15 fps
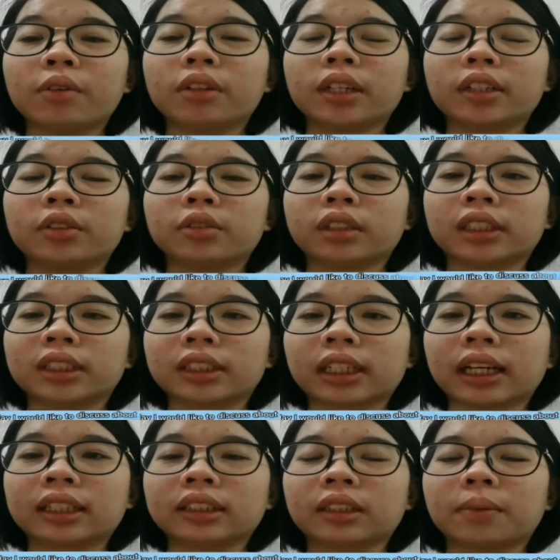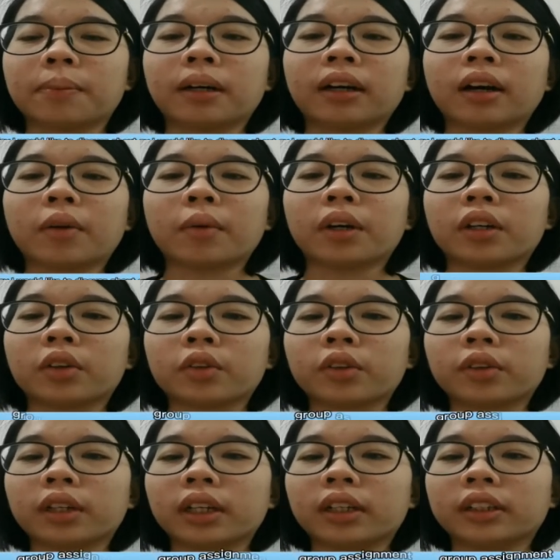would like to discuss about our
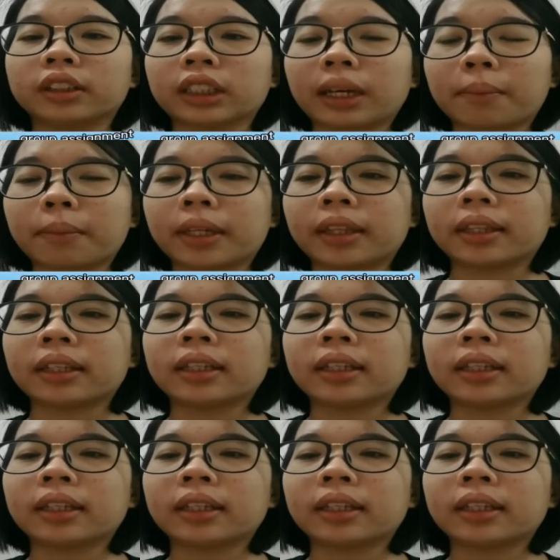group assignment.